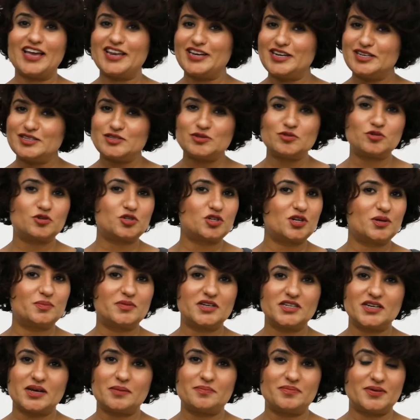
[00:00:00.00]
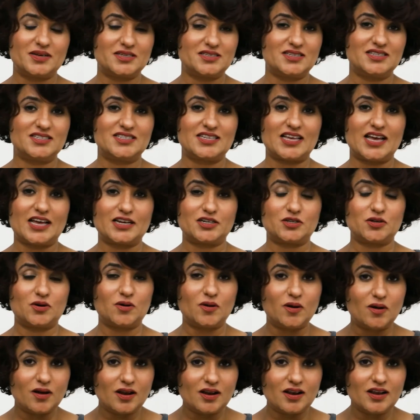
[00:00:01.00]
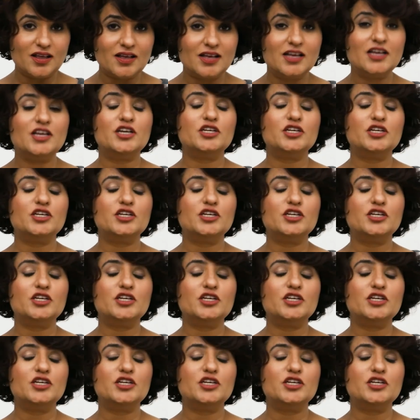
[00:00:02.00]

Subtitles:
any social media presence at all,